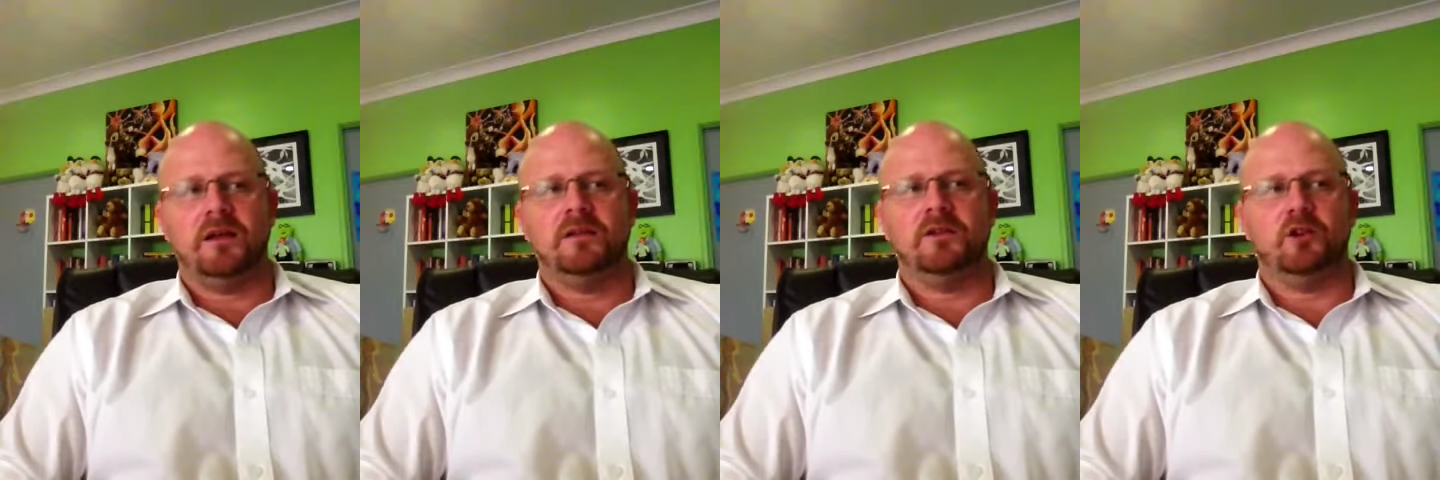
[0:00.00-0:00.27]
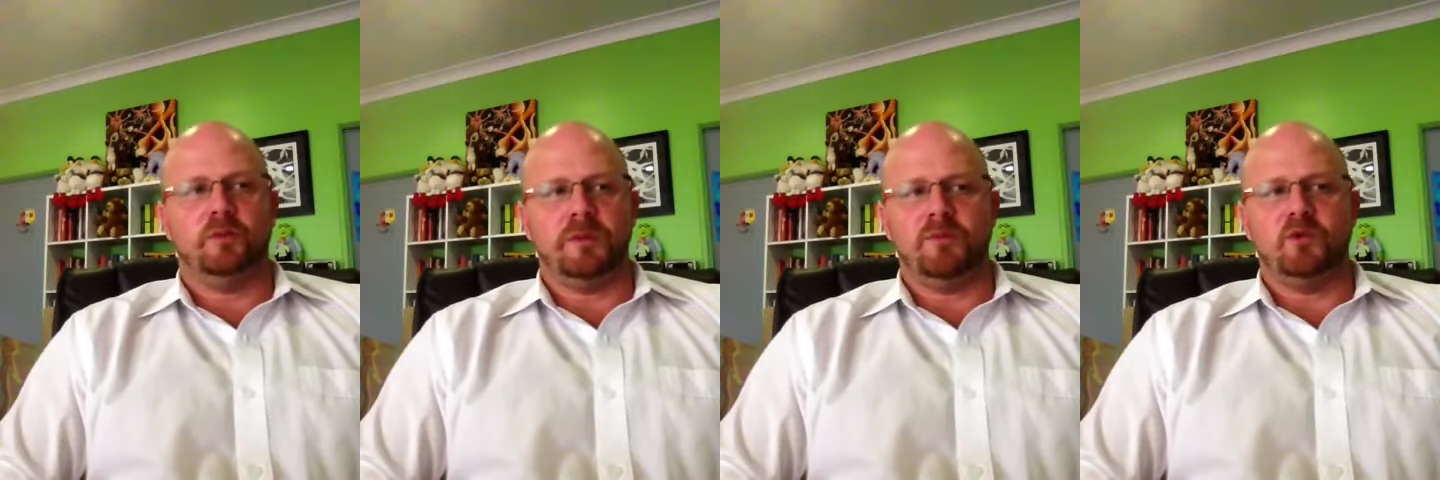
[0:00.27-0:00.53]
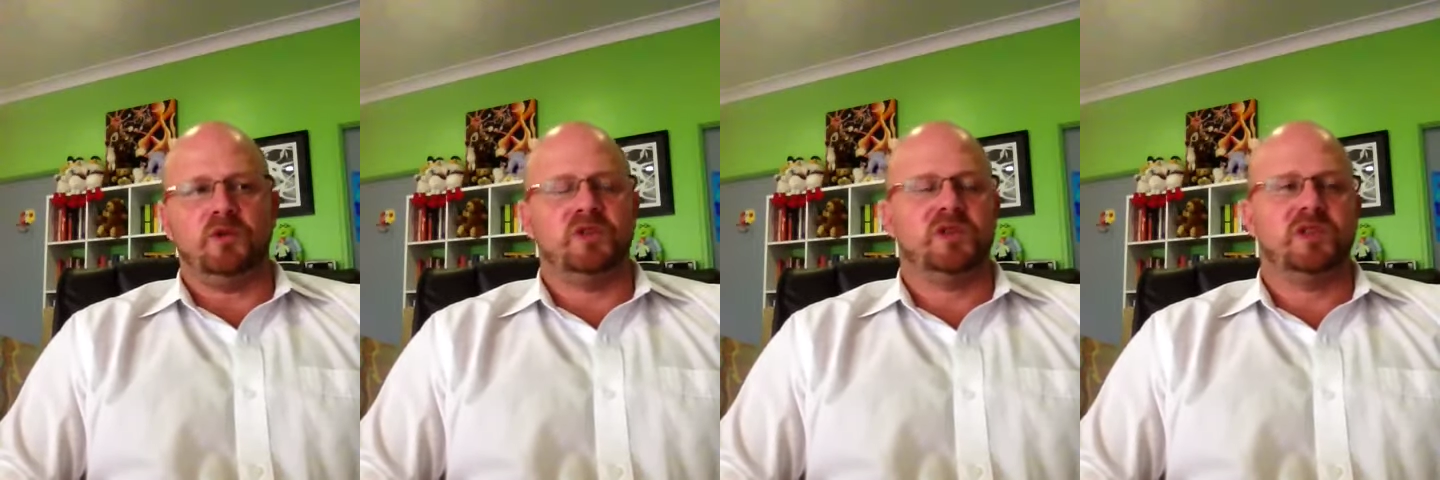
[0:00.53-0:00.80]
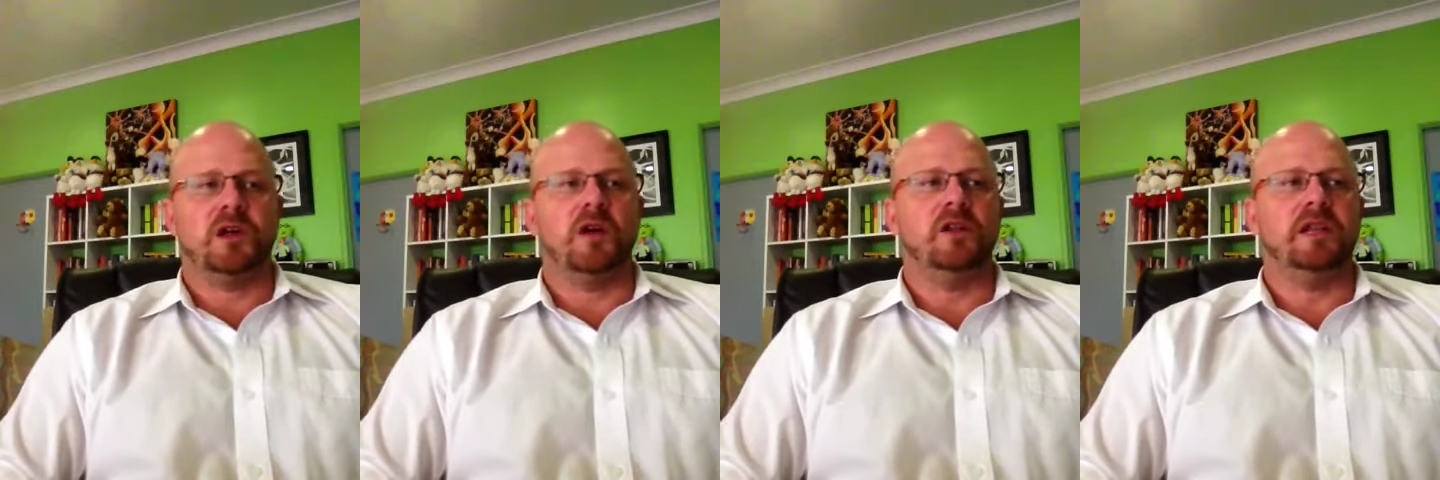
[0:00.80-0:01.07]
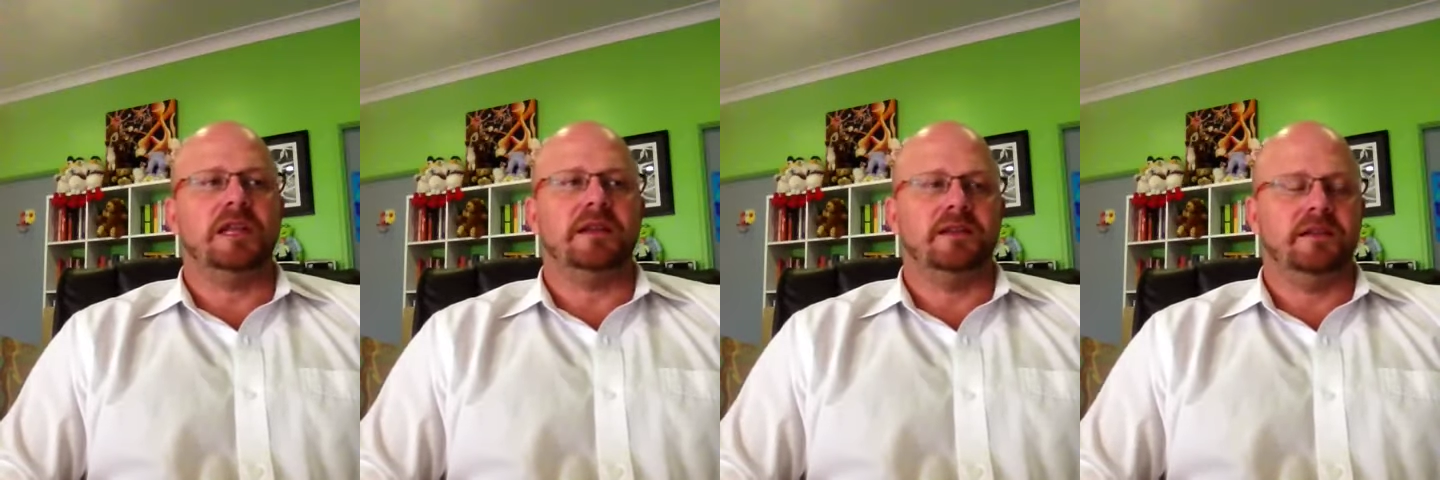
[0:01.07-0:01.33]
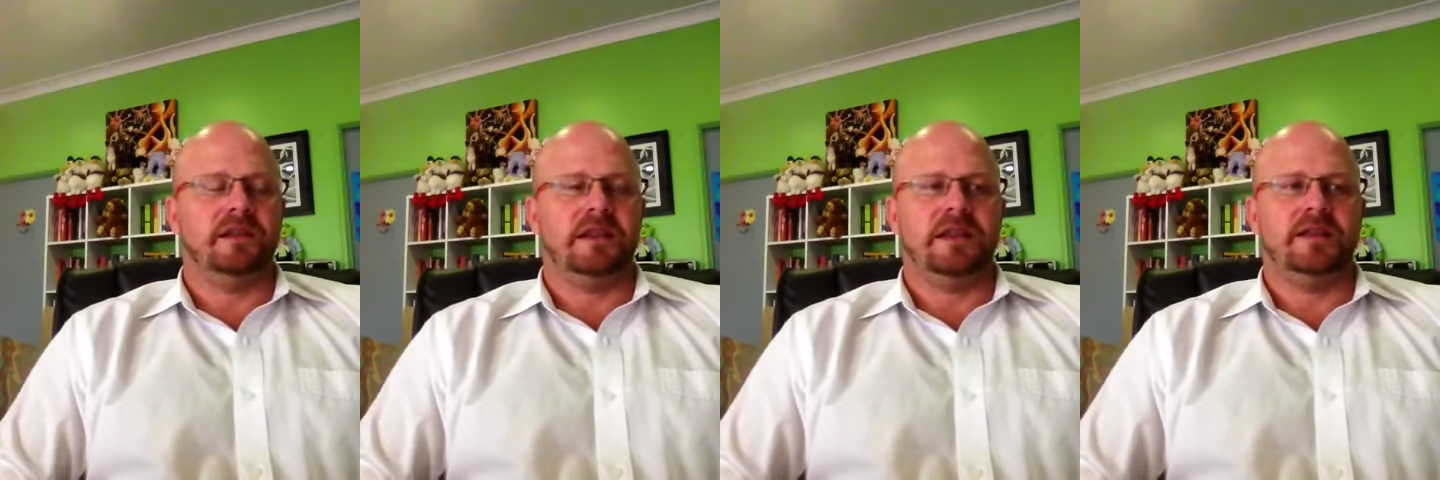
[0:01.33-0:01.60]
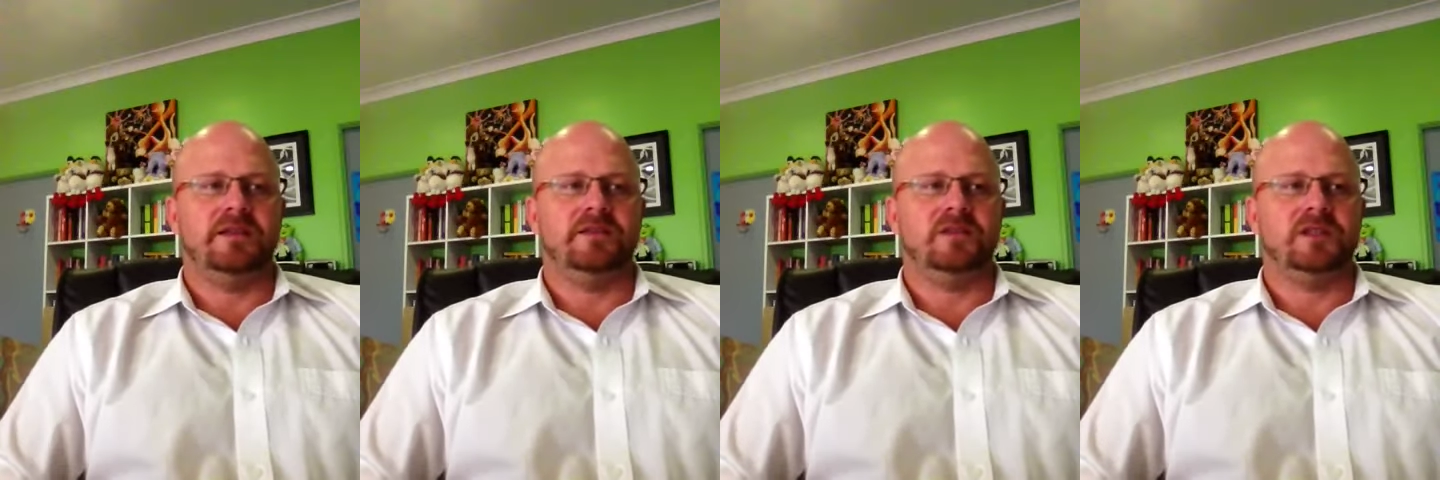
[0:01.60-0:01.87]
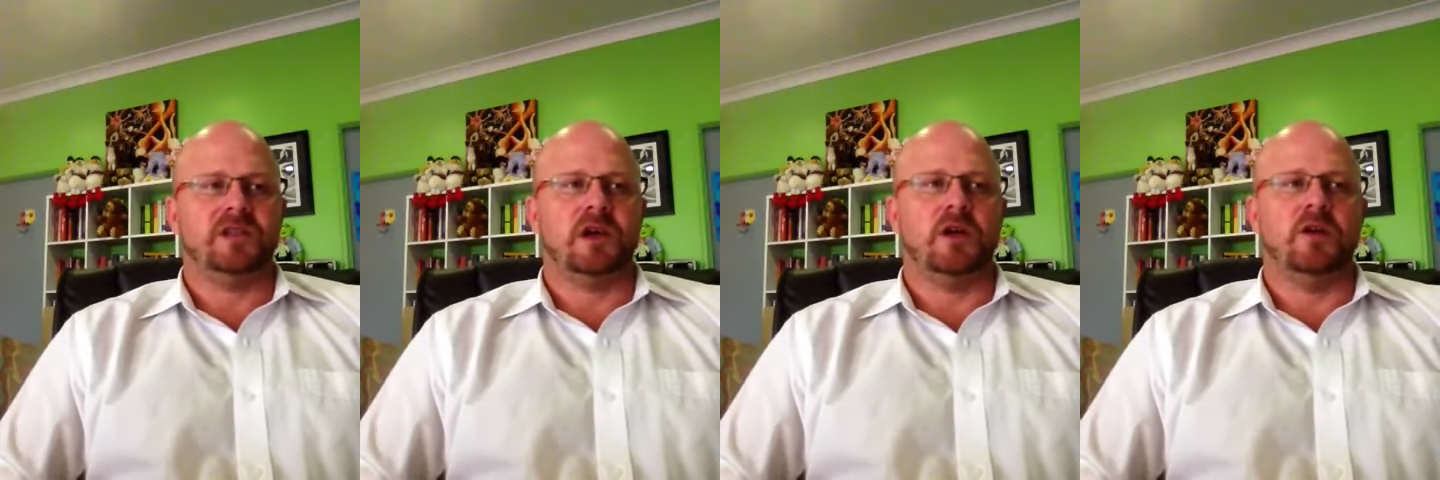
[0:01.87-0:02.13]
little bit more slowly, and
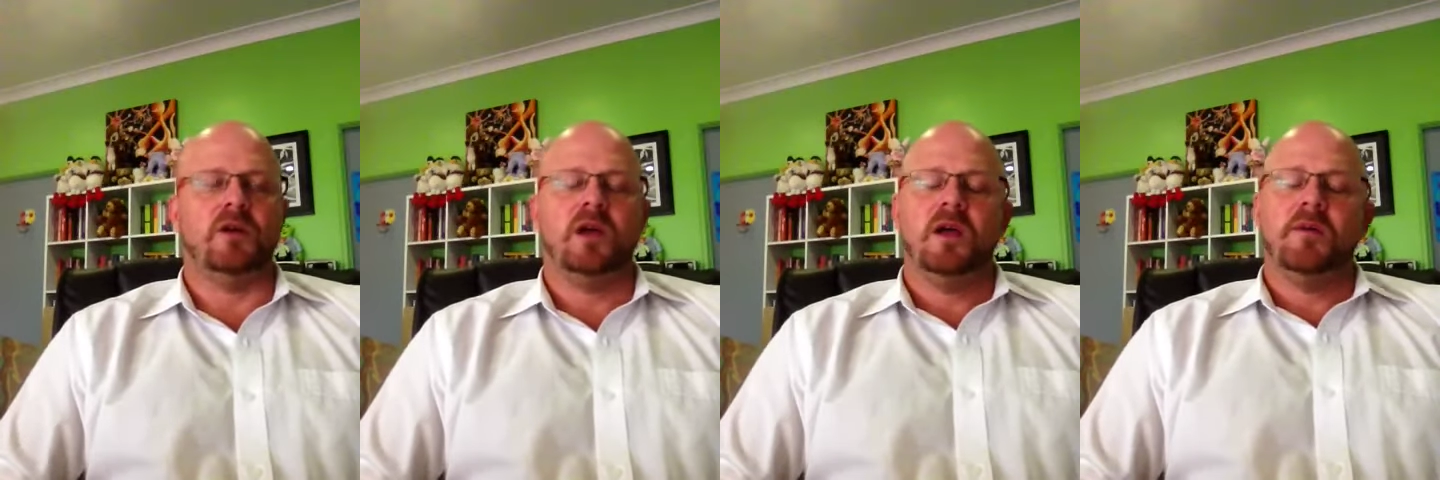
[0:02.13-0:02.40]
so